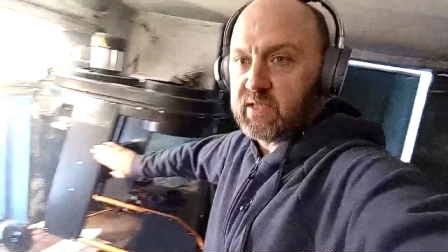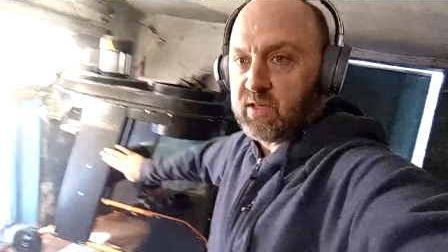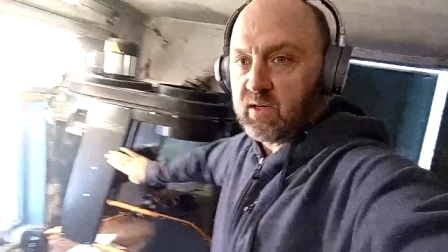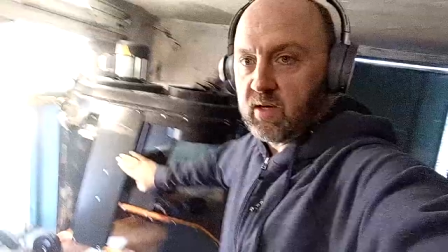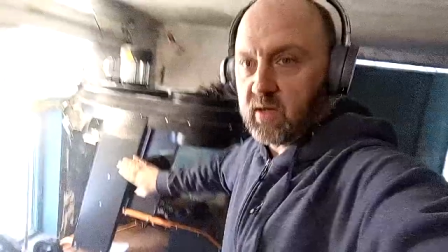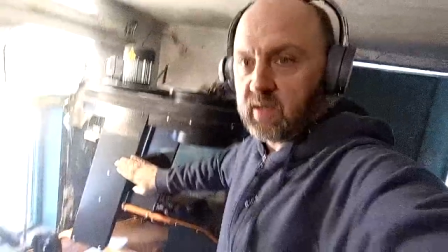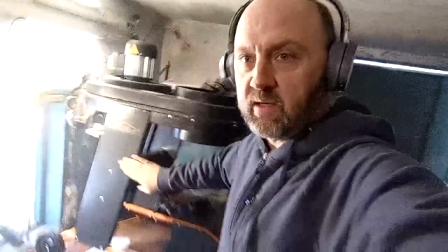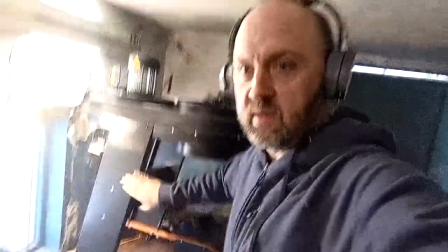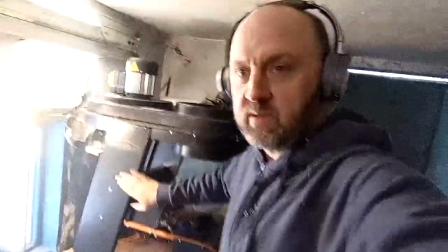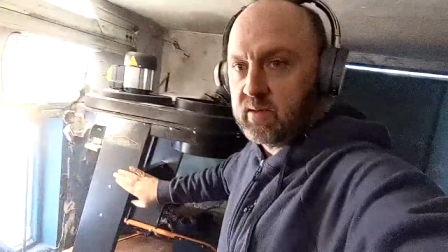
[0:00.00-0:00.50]
this
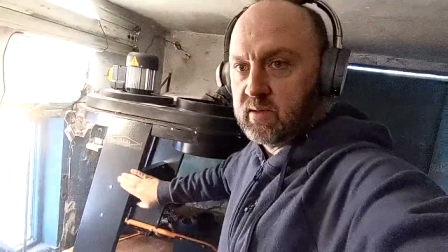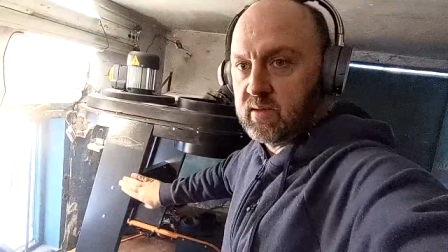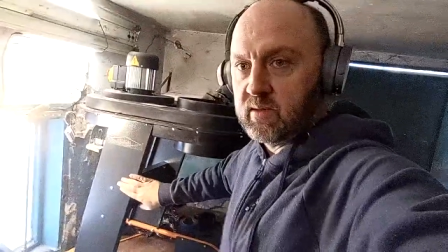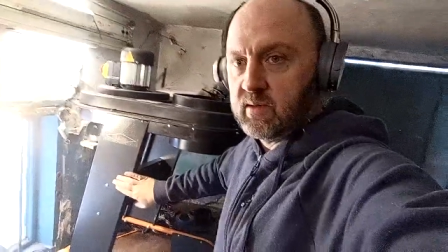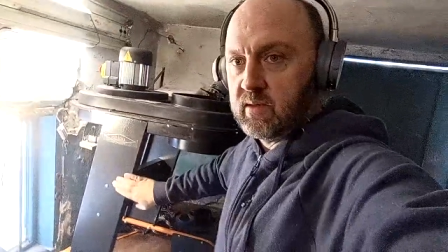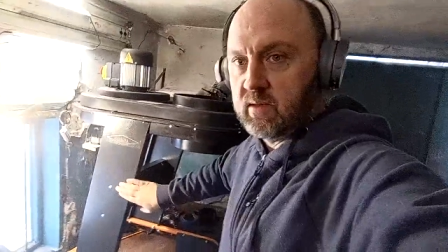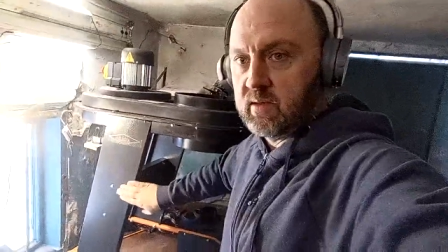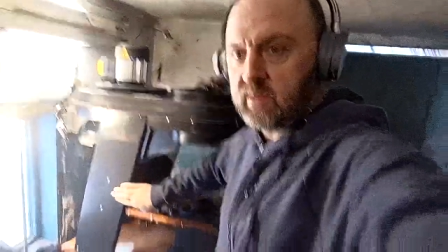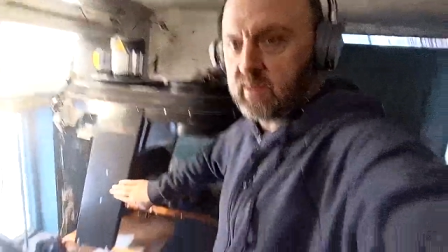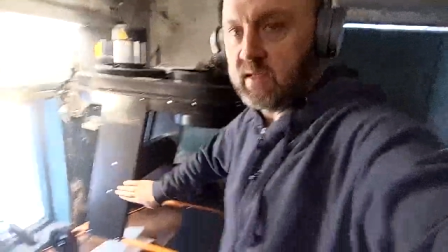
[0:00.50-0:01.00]
on
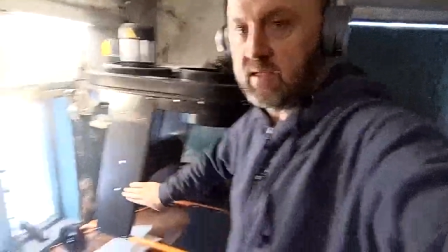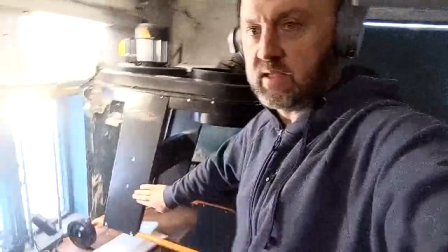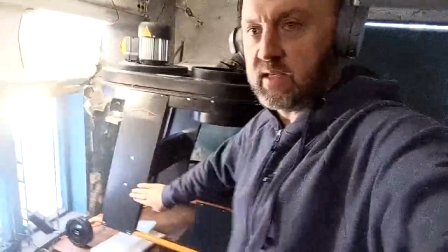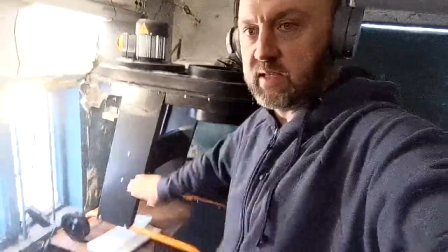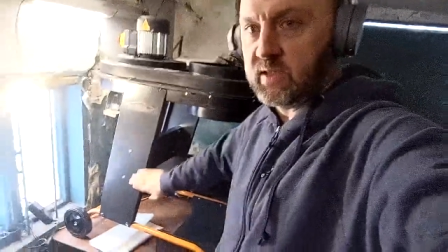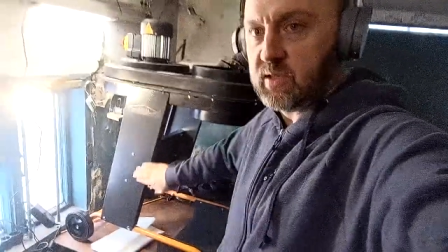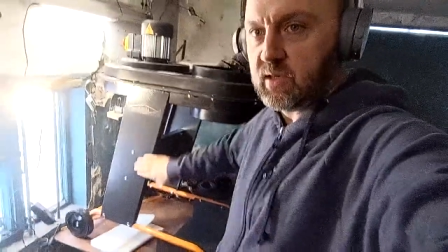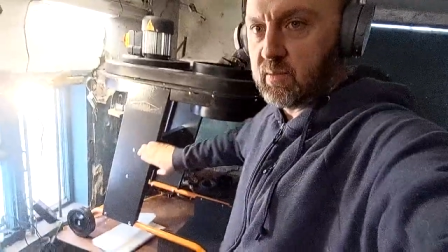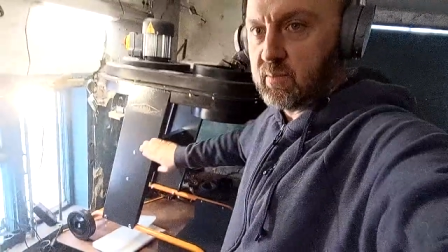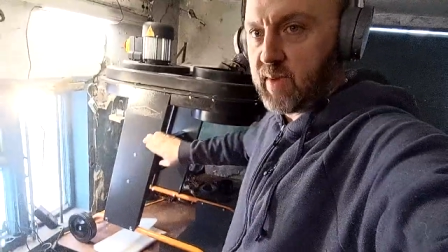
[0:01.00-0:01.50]
these
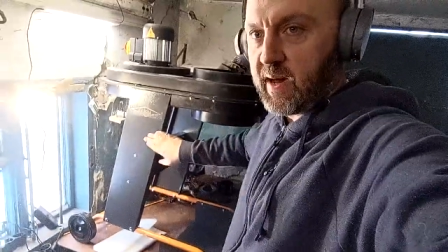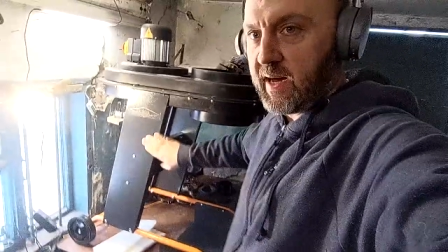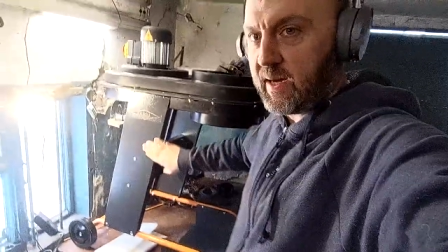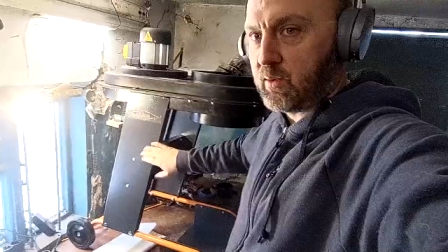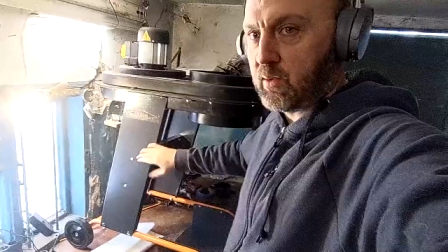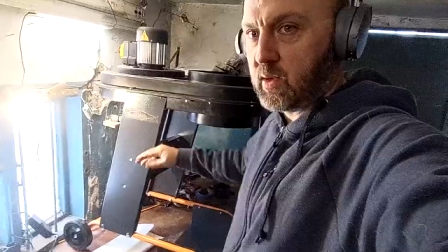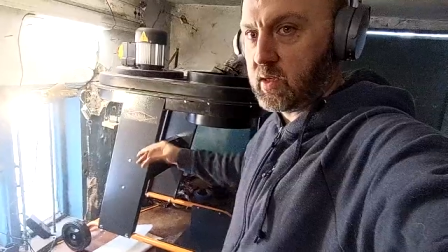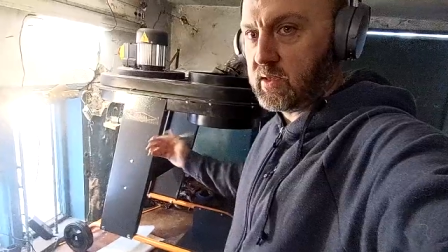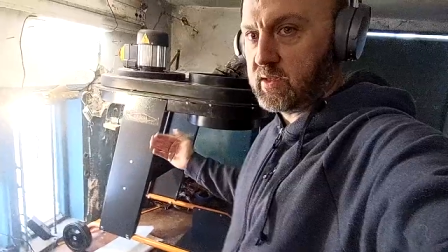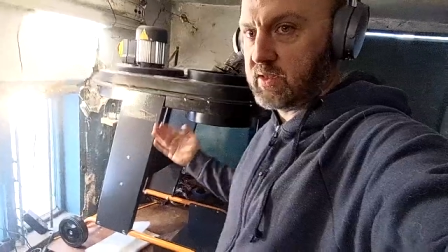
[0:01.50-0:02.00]
things on
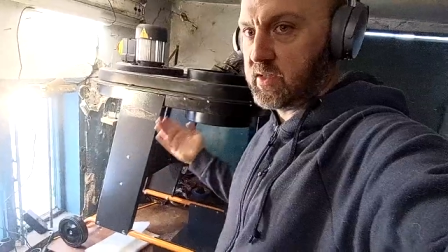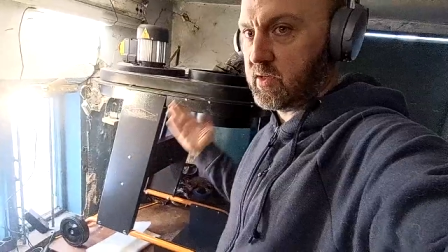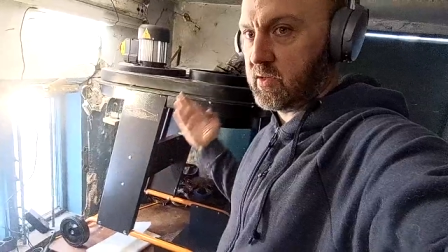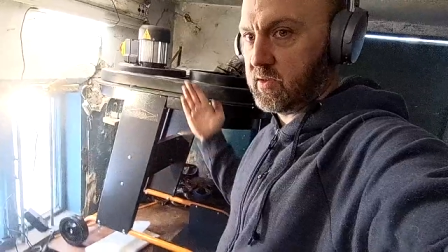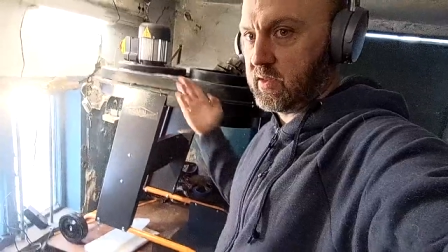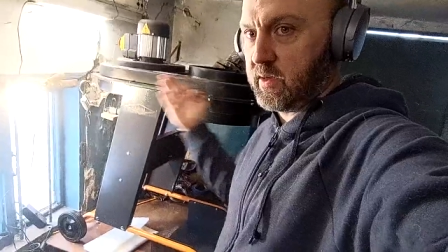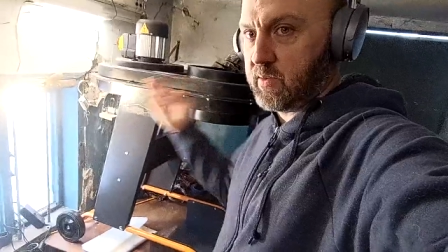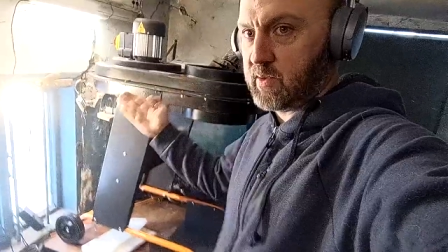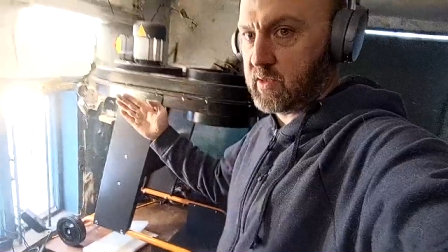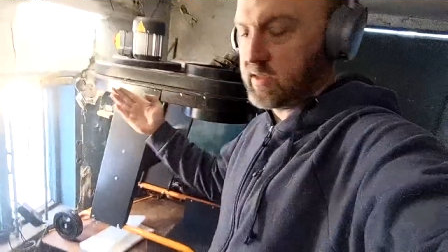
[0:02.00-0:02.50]
backwards
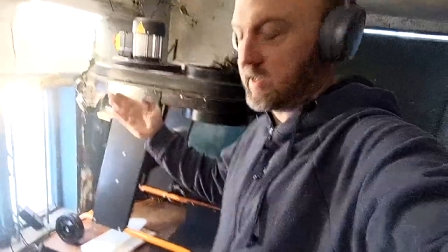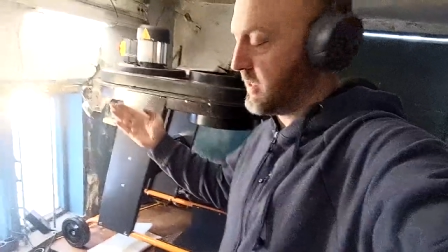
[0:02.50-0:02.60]
so that they were